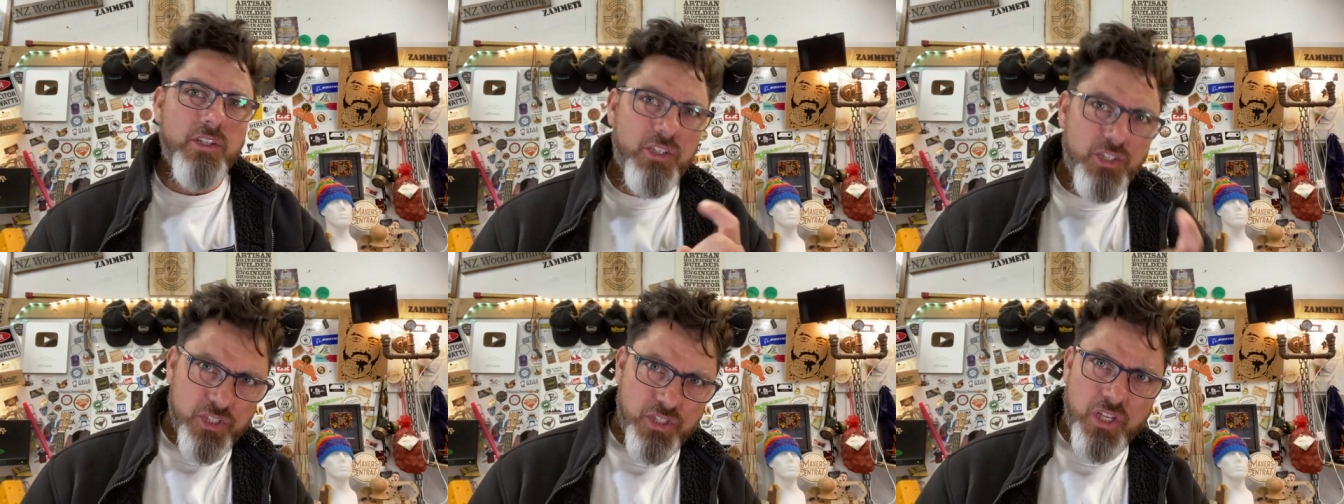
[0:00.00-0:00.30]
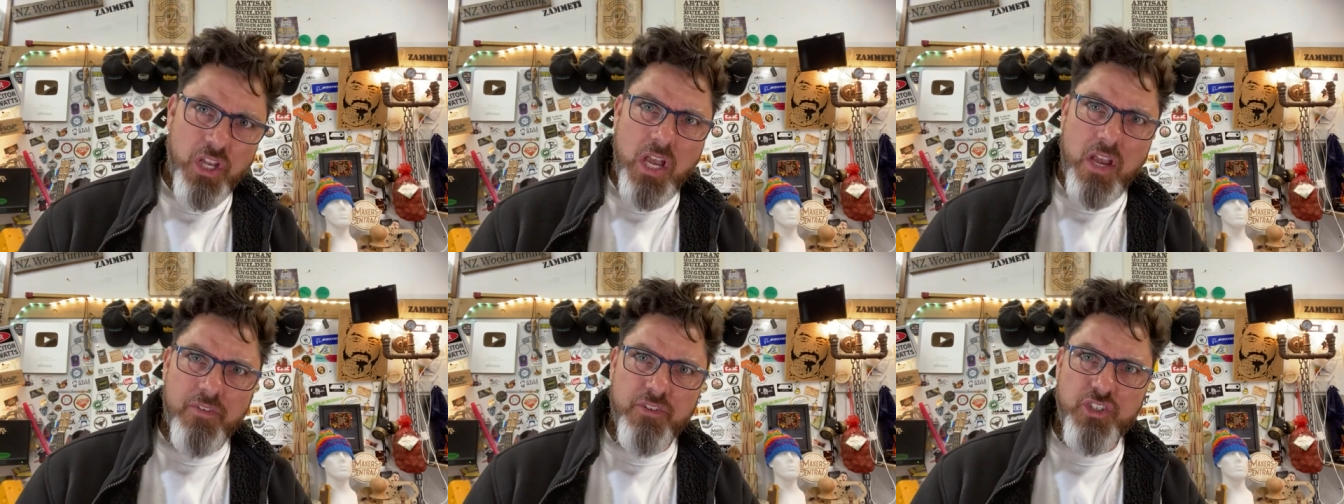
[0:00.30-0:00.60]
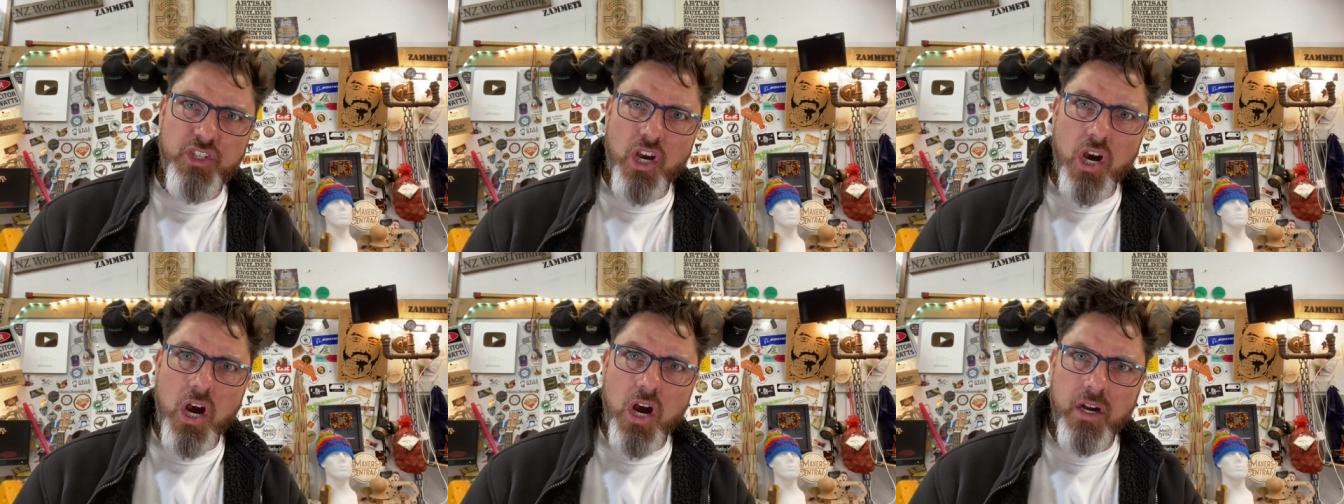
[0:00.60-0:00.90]

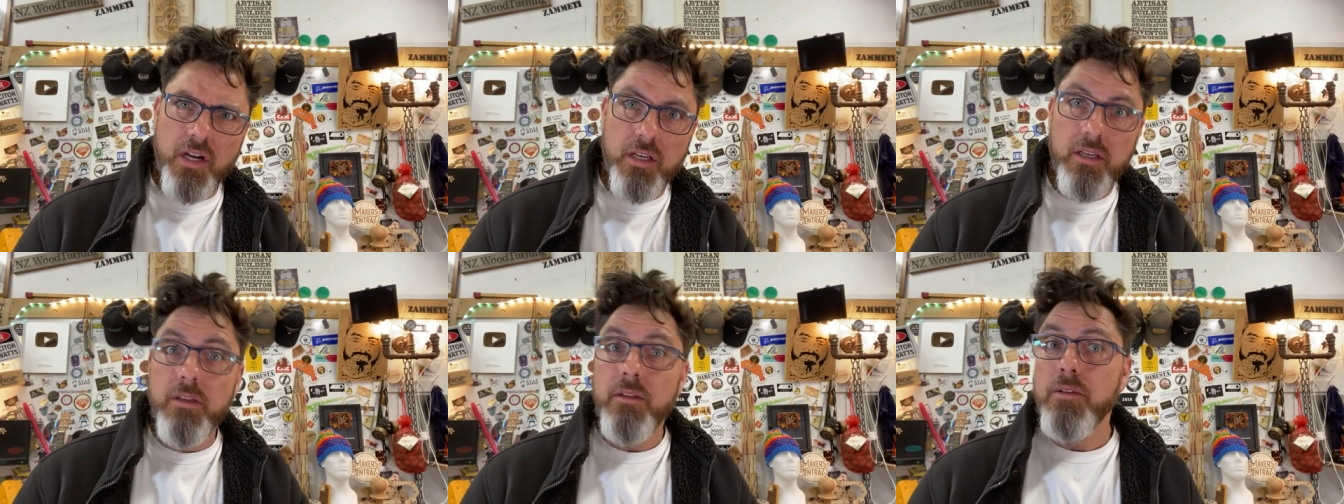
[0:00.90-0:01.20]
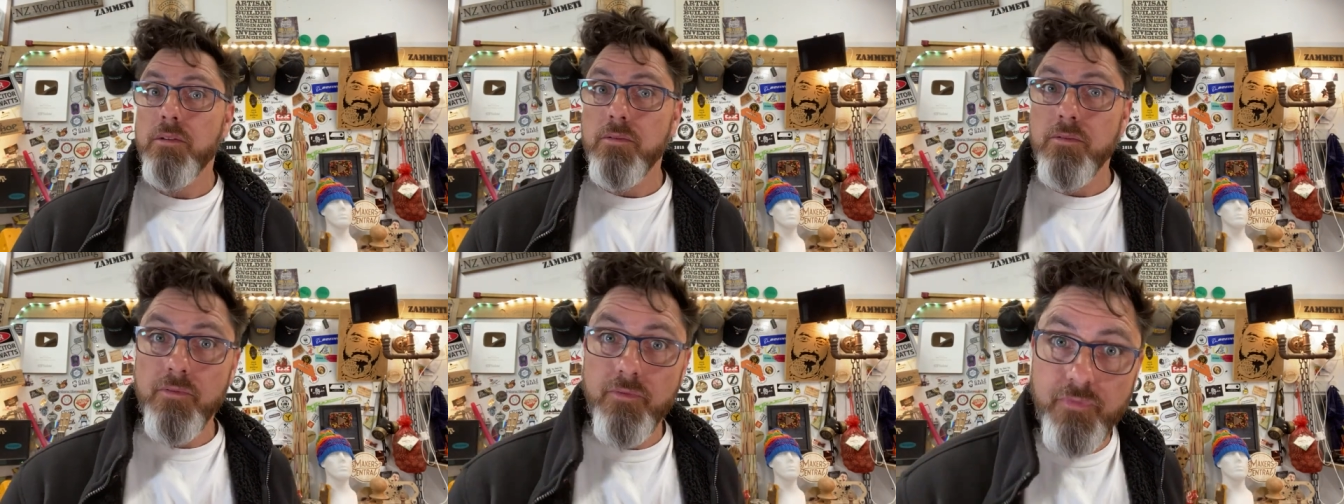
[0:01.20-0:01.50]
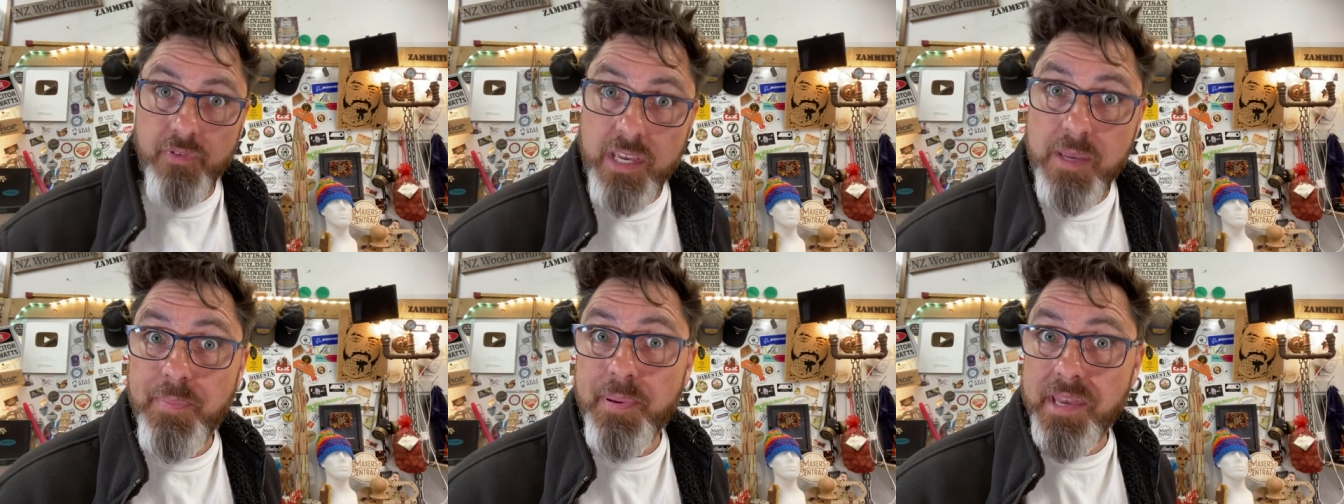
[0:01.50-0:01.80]
Surfshark
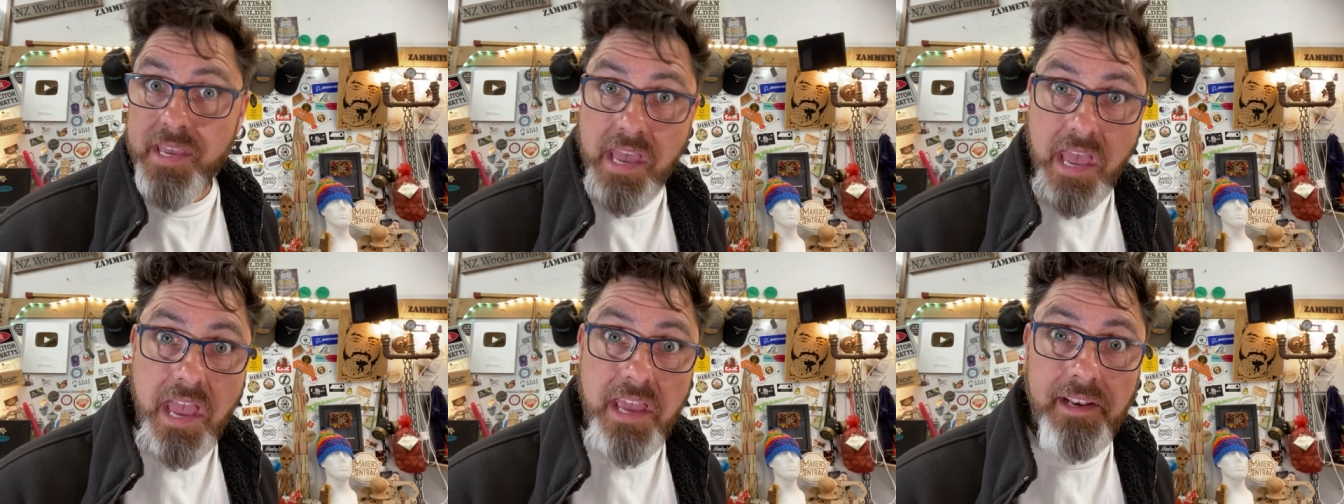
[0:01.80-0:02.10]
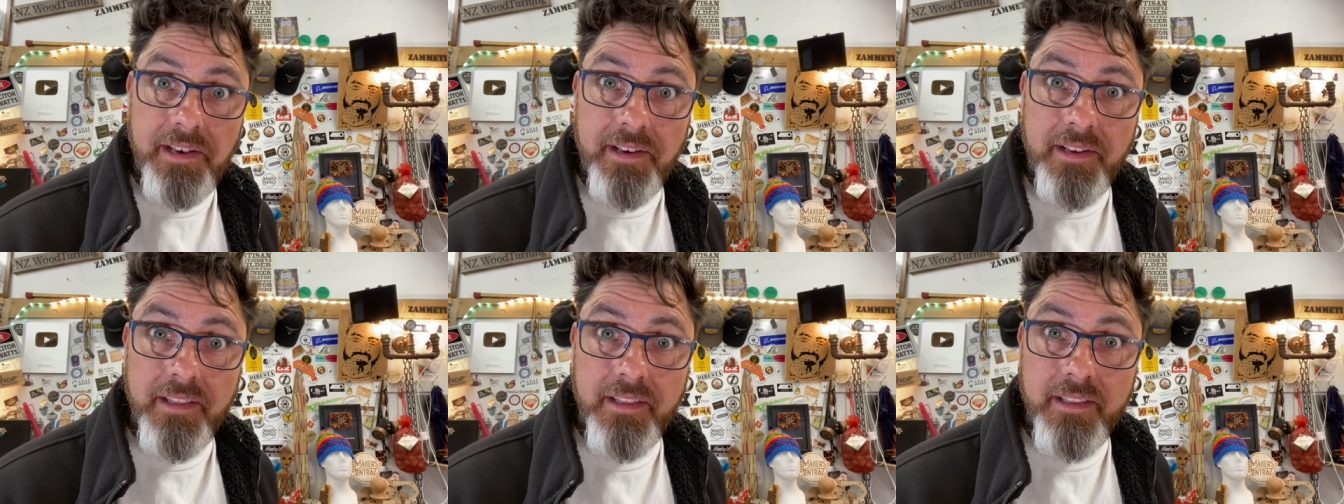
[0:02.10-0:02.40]
VPN.